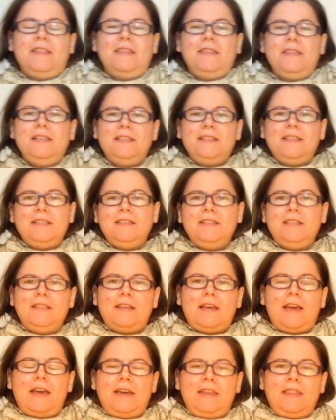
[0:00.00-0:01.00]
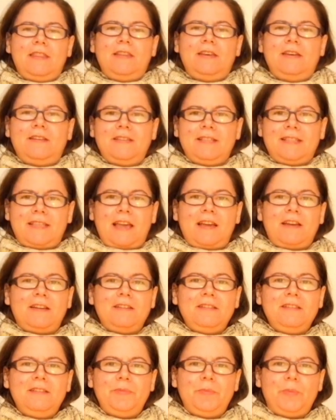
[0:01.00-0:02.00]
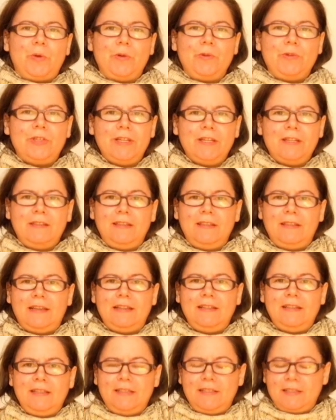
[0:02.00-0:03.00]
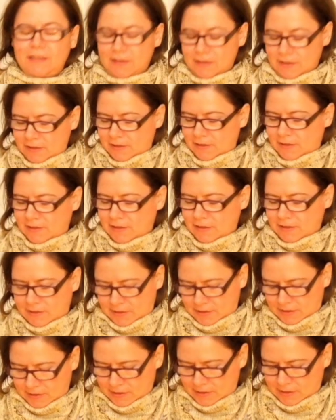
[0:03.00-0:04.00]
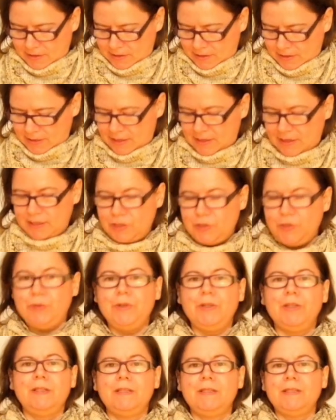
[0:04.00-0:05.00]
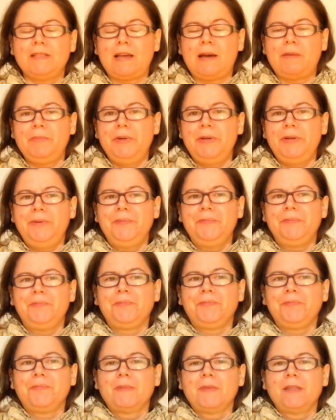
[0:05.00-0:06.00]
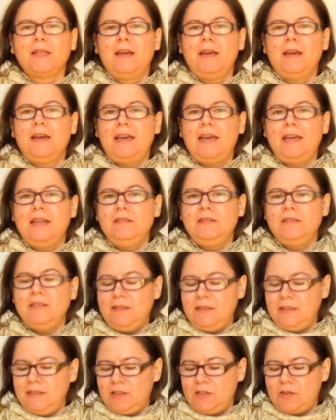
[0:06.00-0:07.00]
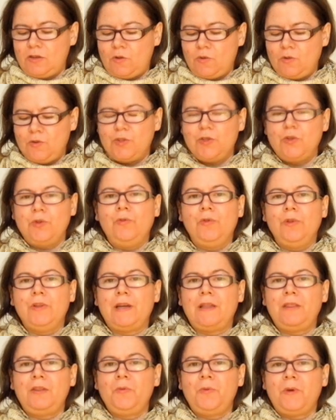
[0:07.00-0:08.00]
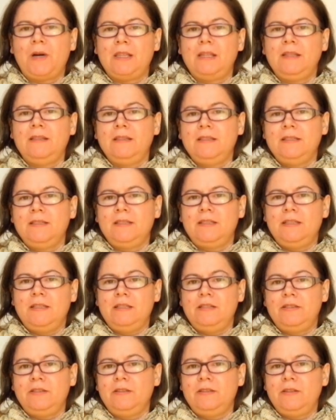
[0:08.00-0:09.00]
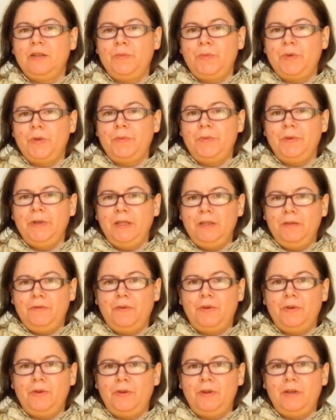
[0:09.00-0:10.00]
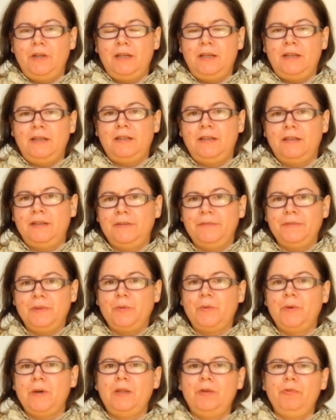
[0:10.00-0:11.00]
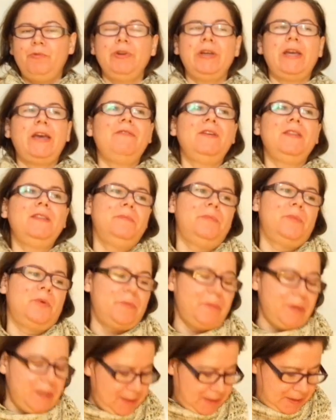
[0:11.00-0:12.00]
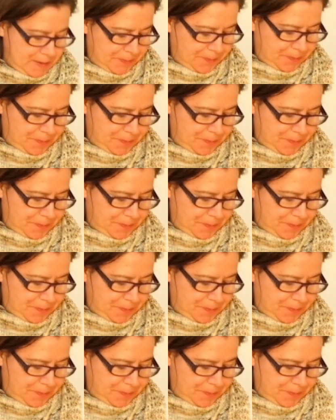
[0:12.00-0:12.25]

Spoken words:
This is the second project that I knitted during the summer, and it is also another one that is season appropriate for the weather we have at the moment.